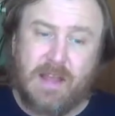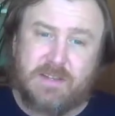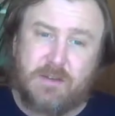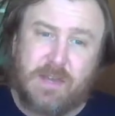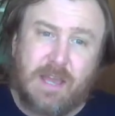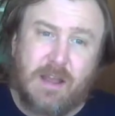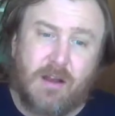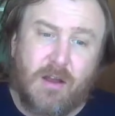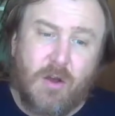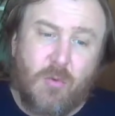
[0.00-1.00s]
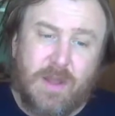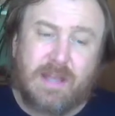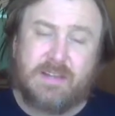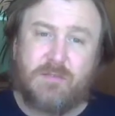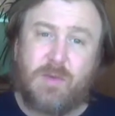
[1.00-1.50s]
And so here, we
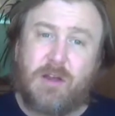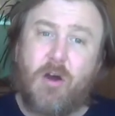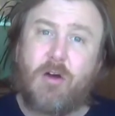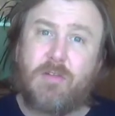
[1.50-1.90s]
call